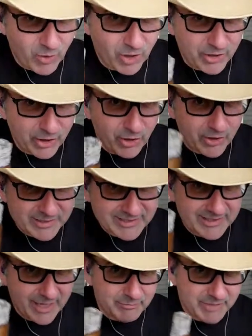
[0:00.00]
and walk a dog at
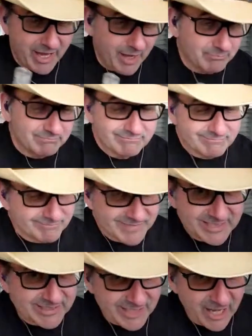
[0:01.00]
the same time.
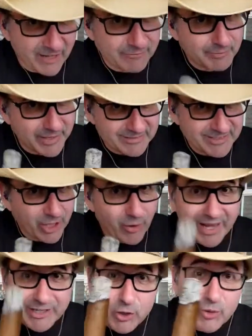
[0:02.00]
It's tough, but
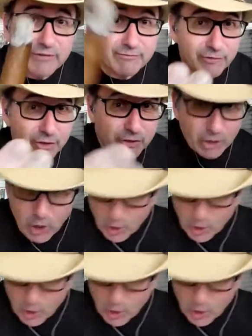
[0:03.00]
I do it for